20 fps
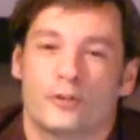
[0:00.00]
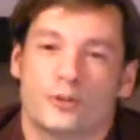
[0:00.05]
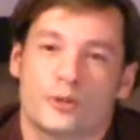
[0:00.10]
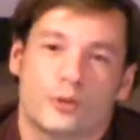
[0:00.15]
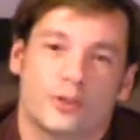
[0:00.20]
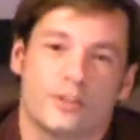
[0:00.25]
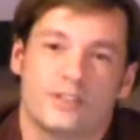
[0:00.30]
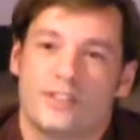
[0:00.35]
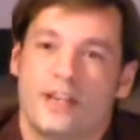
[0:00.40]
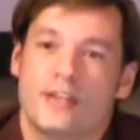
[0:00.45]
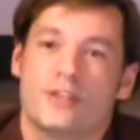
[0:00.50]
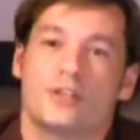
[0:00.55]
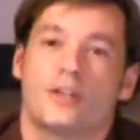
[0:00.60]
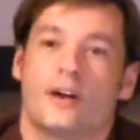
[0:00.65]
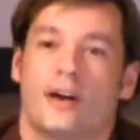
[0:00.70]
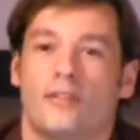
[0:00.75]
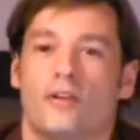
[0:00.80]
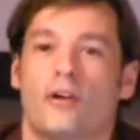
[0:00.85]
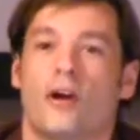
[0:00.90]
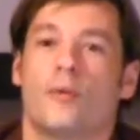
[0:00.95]

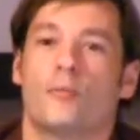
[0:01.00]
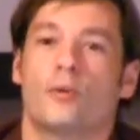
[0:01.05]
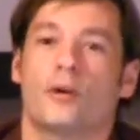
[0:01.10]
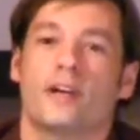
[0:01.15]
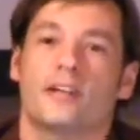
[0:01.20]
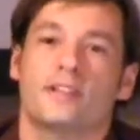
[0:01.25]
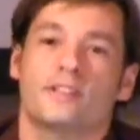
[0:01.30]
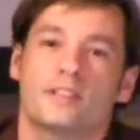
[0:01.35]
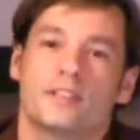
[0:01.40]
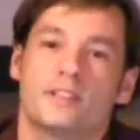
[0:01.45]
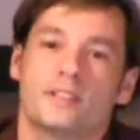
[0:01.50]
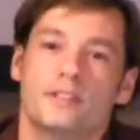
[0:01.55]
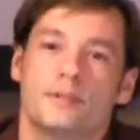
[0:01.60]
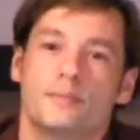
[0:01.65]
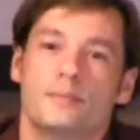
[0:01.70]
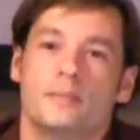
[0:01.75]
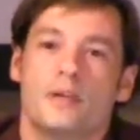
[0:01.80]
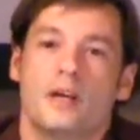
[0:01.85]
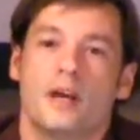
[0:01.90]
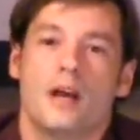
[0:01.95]
virtualization on their operating
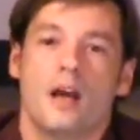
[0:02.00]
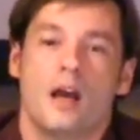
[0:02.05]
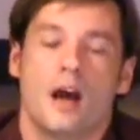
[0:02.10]
system,